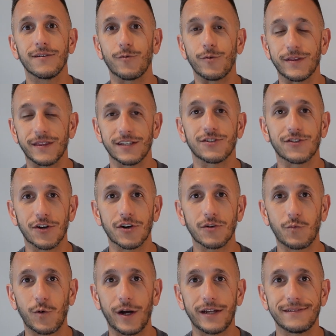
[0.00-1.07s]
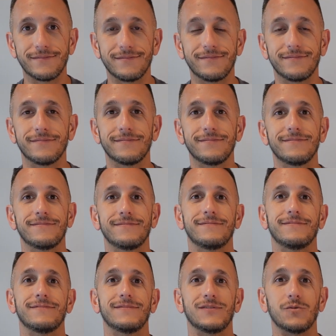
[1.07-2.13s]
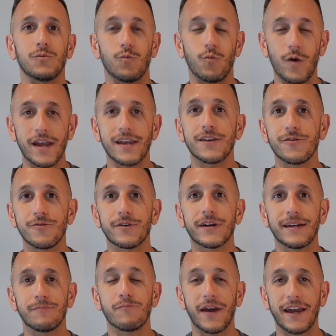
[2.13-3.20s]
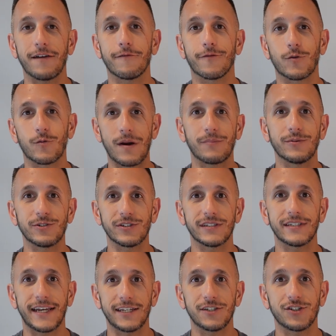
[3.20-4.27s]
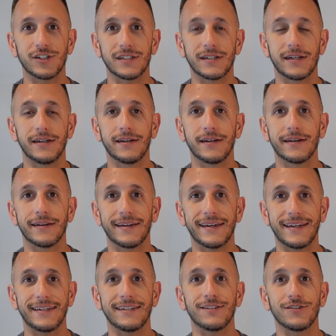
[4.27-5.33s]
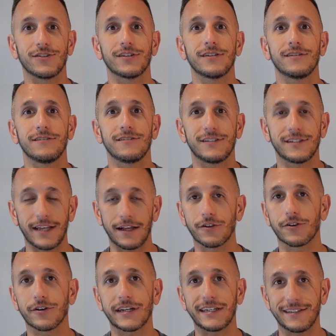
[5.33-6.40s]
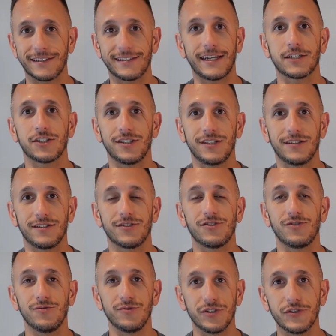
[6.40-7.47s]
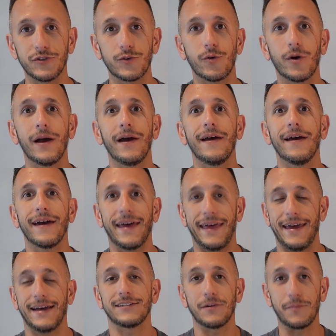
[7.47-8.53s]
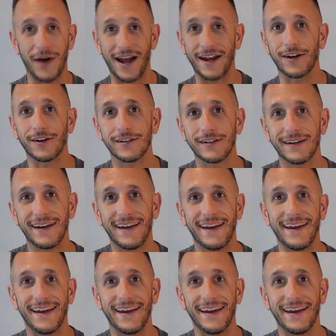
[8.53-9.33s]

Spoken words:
With this third one, the way you can pay for representation is seller concessions to you as a buyer.